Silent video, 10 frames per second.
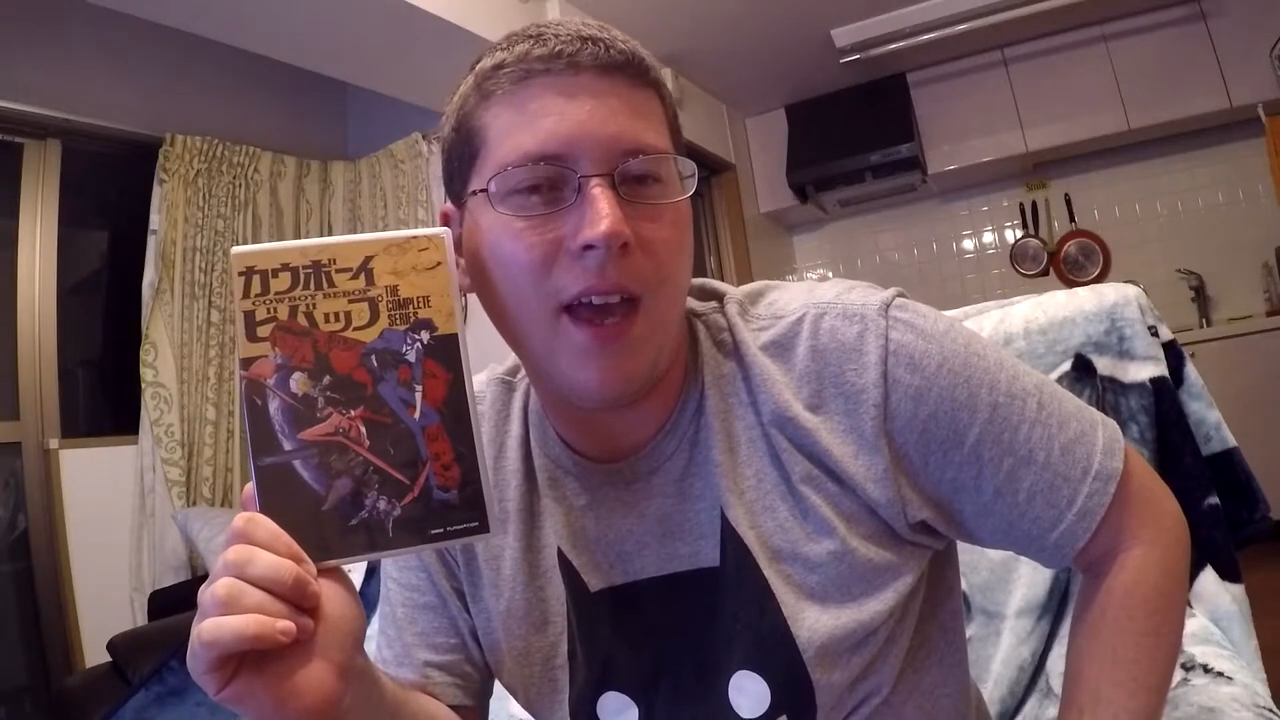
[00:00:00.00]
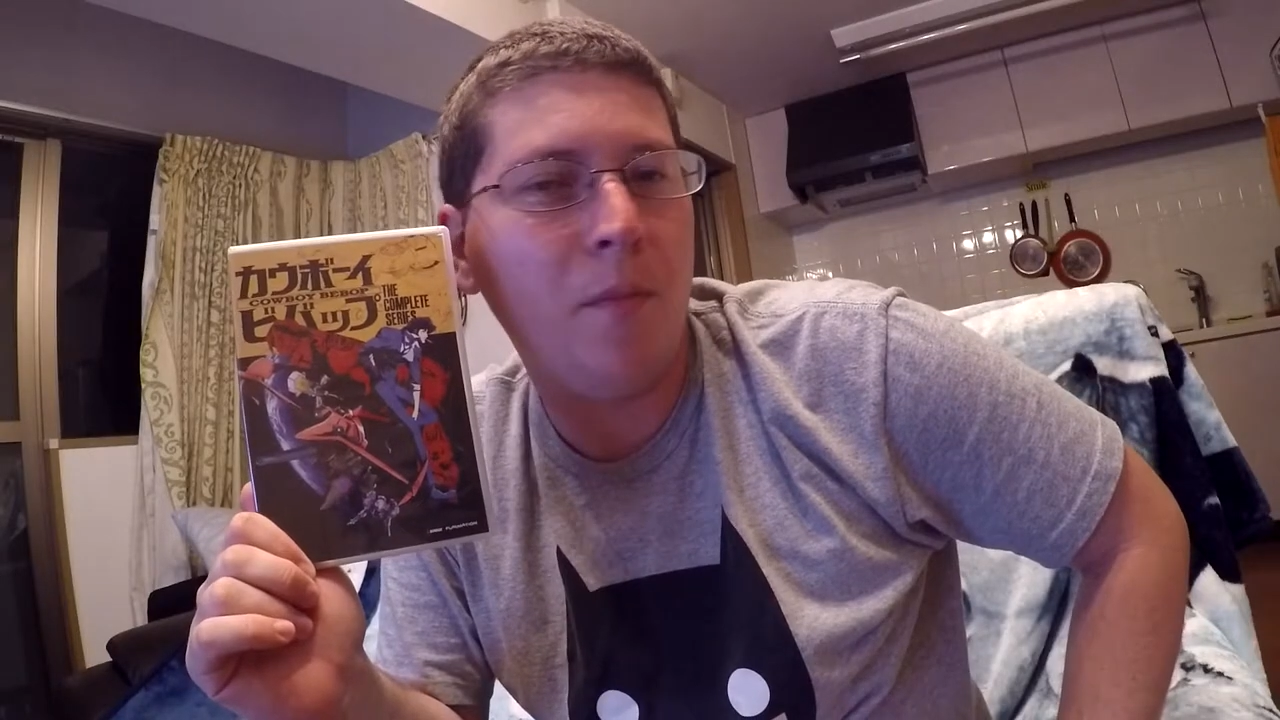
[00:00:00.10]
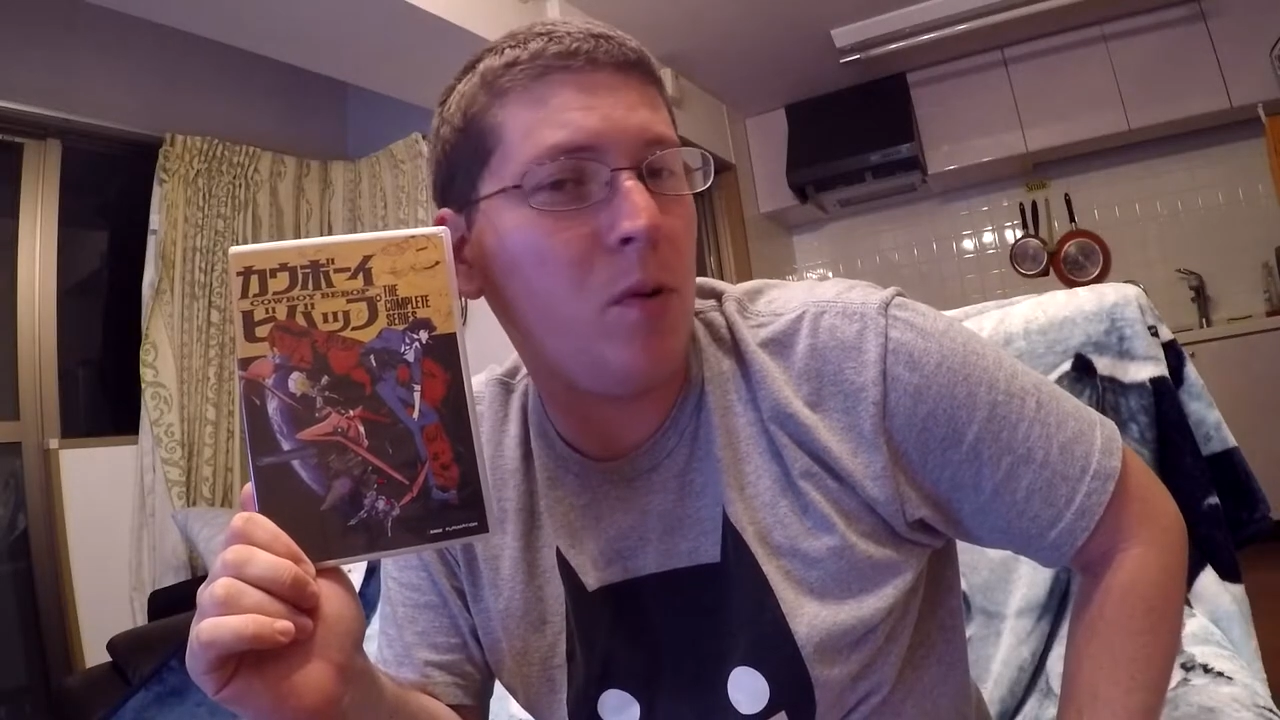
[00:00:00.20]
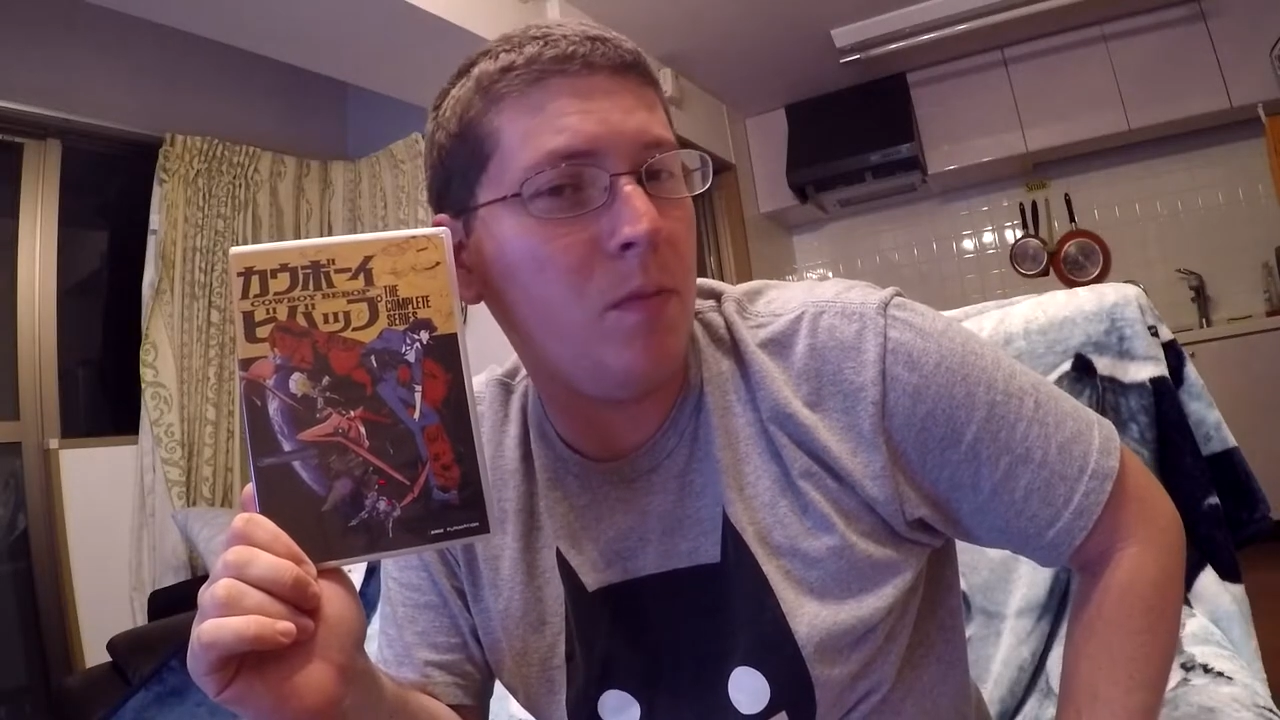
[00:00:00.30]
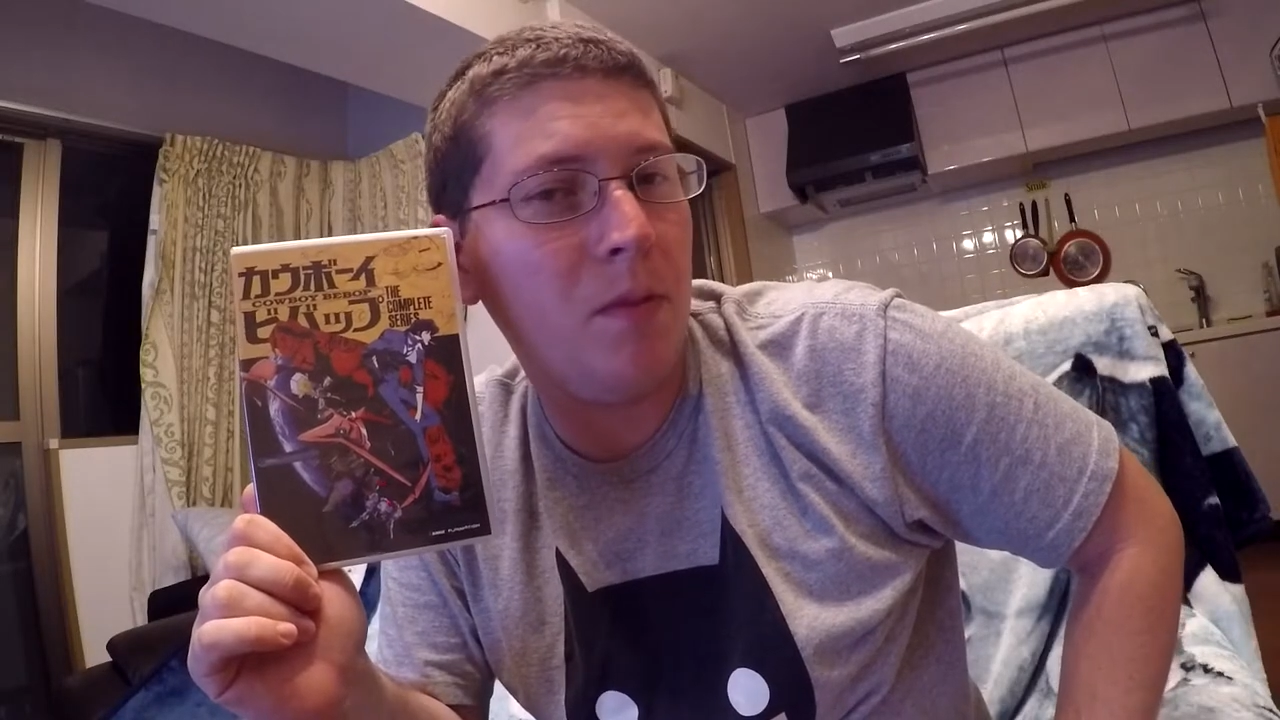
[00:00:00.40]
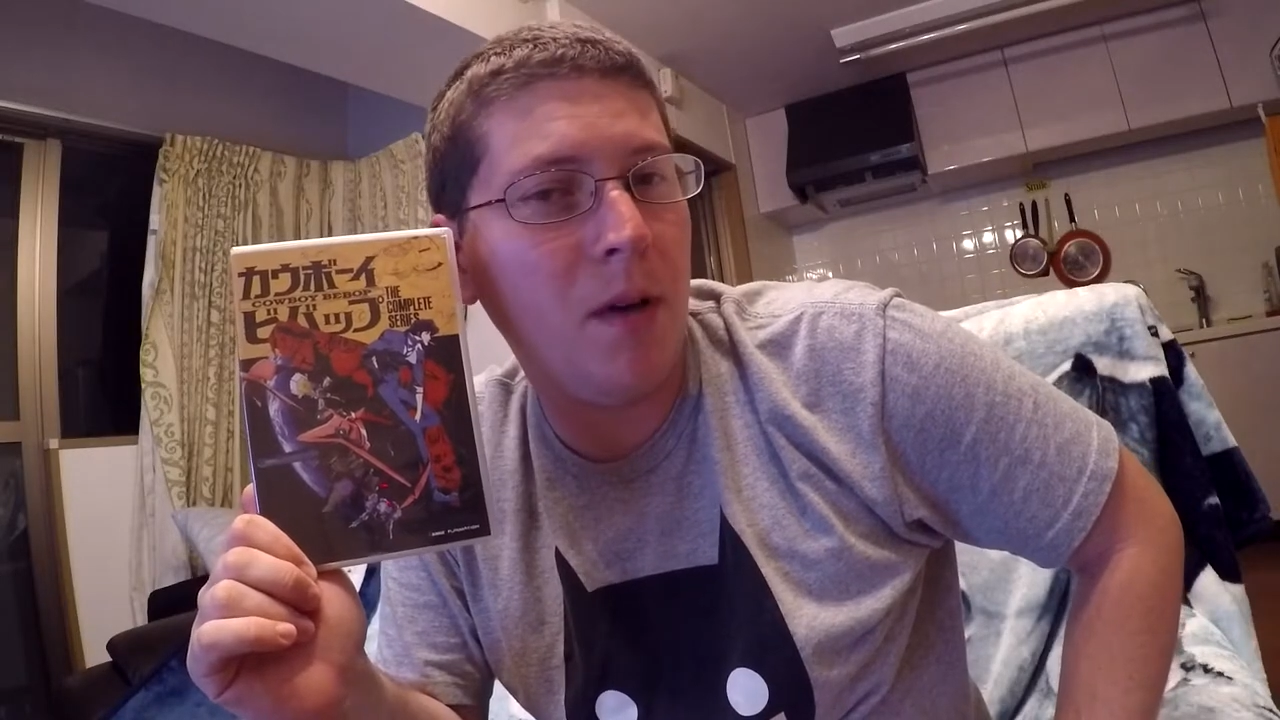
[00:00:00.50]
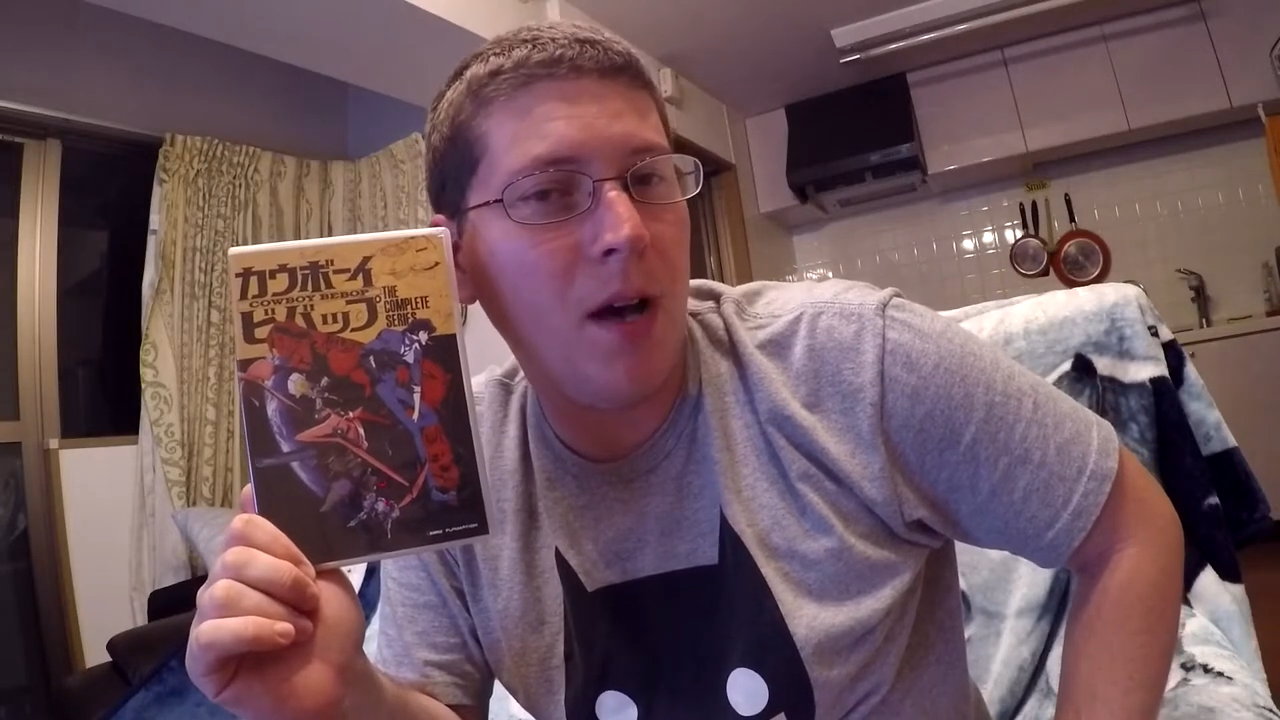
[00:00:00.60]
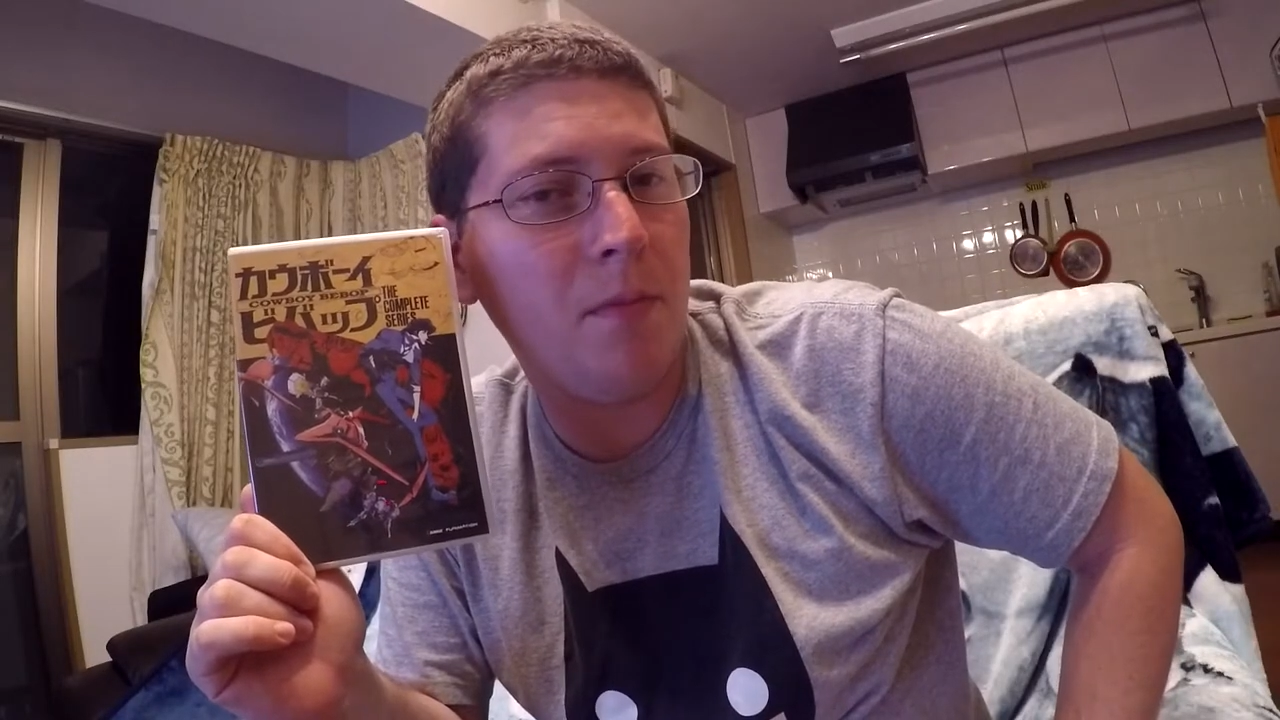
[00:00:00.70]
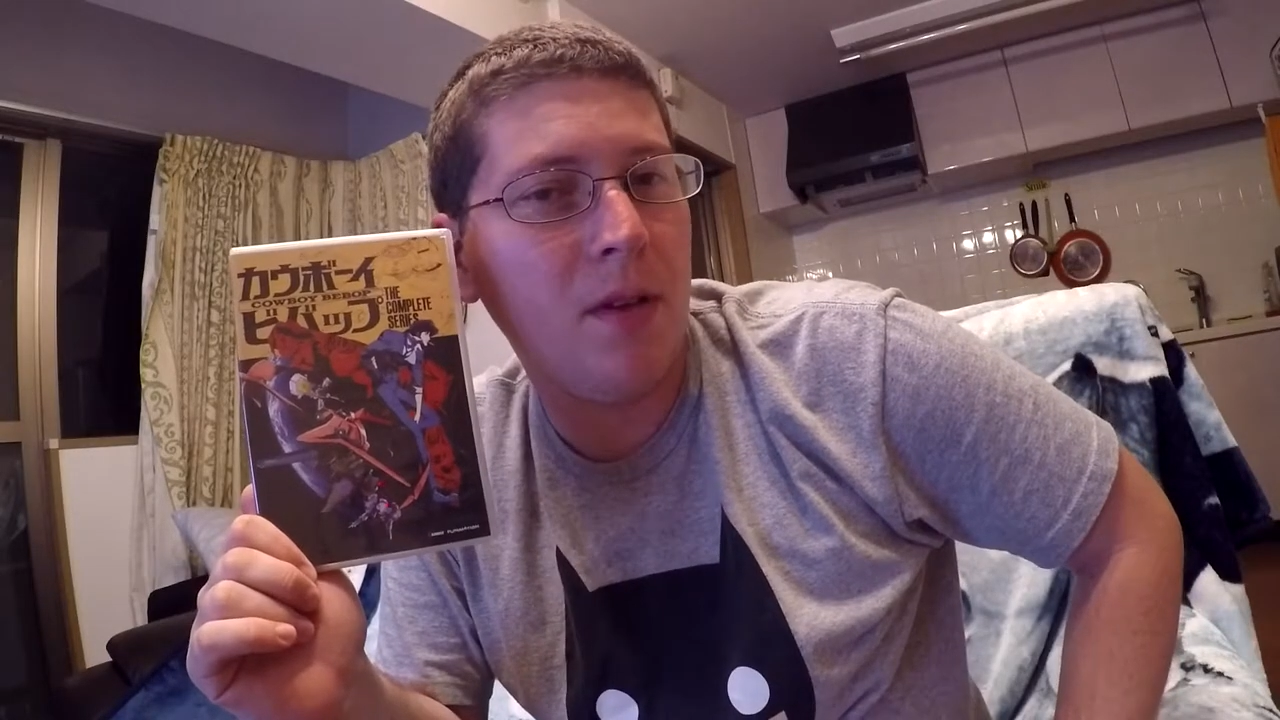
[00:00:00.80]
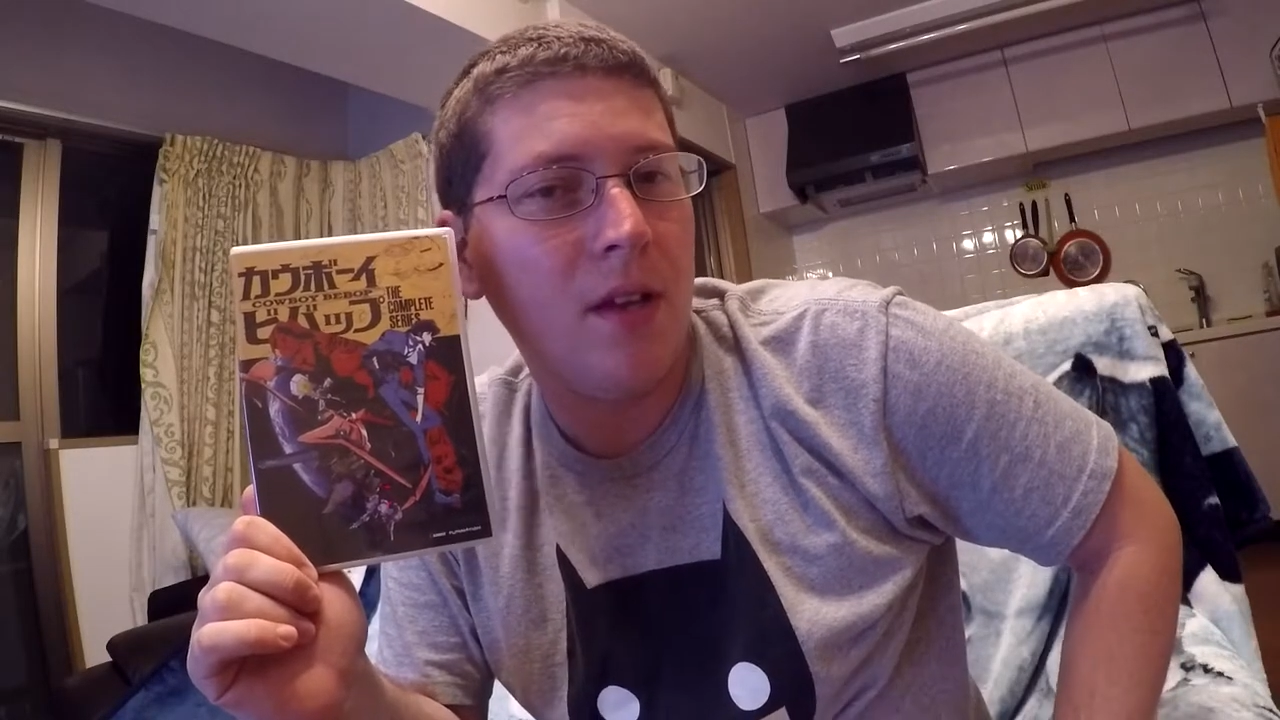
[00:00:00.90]
Cowboy
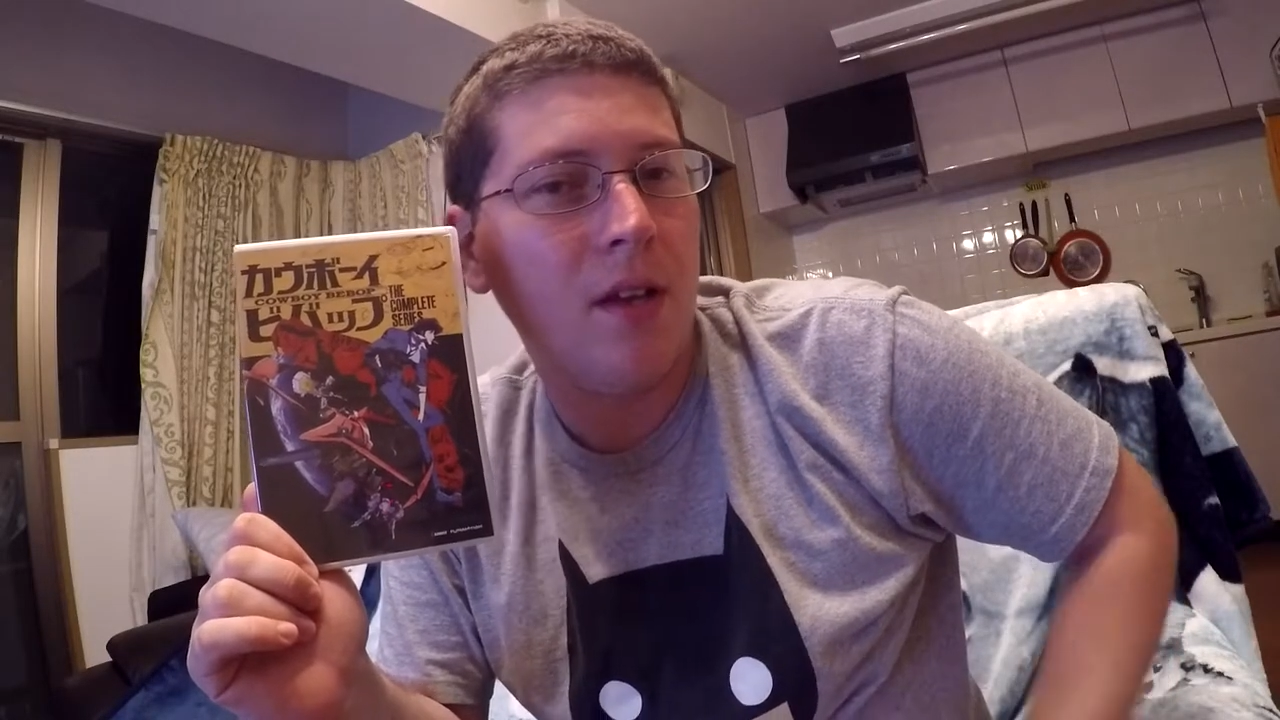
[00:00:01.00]
Bebop